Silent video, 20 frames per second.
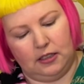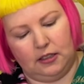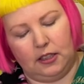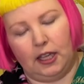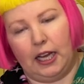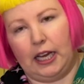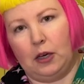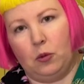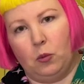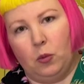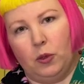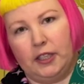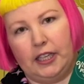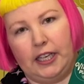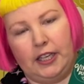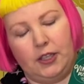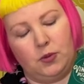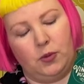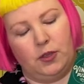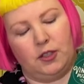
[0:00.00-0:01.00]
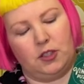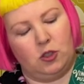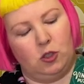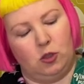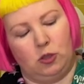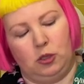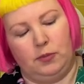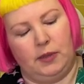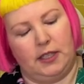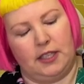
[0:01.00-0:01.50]
like what each one's
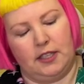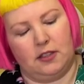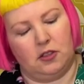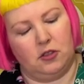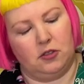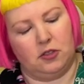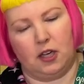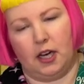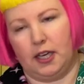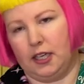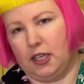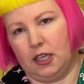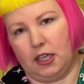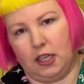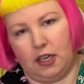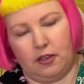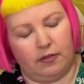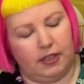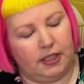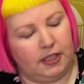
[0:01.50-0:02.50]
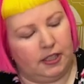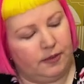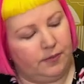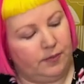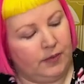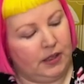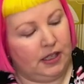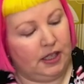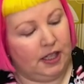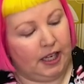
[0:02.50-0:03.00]
called, but it's so tiny I can't read it.